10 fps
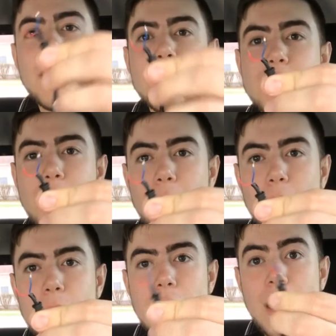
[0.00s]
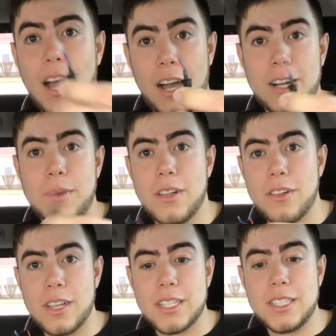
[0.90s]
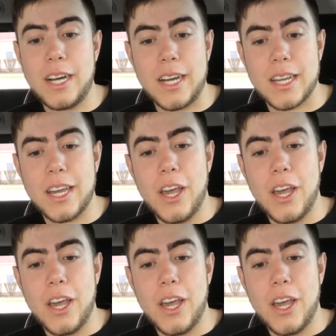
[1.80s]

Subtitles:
So I'm gonna make it look like stock.